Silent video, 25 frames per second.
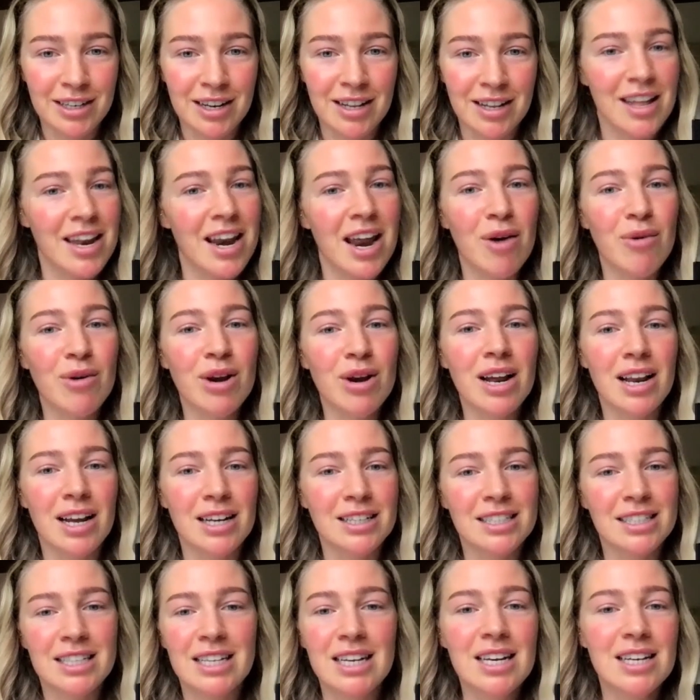And then I
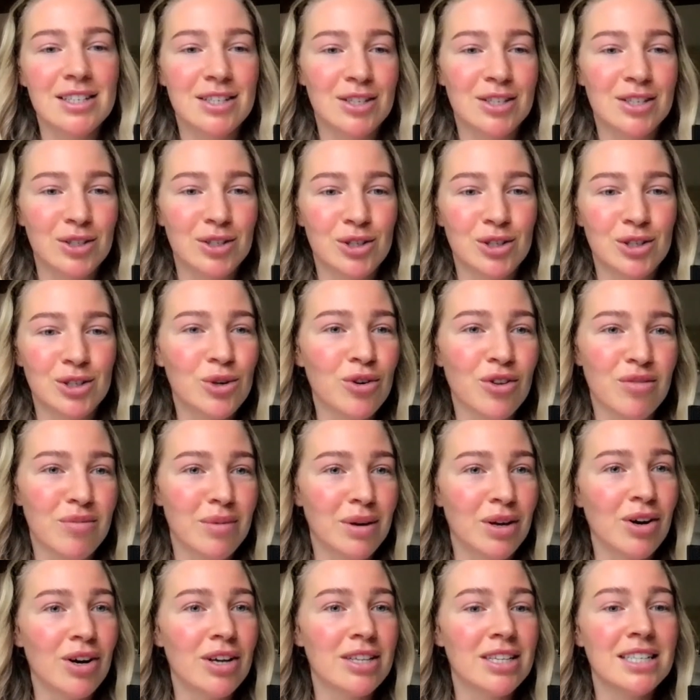realized he is the truth,
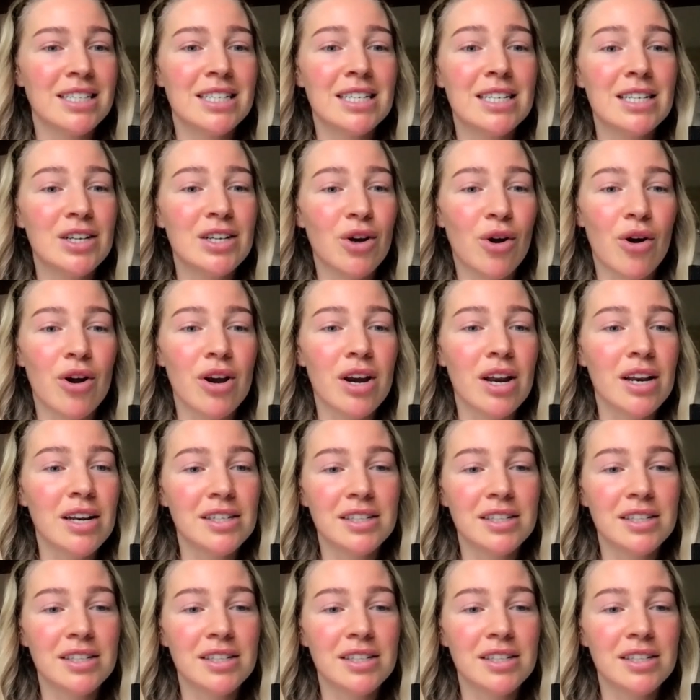because I didn't earn it.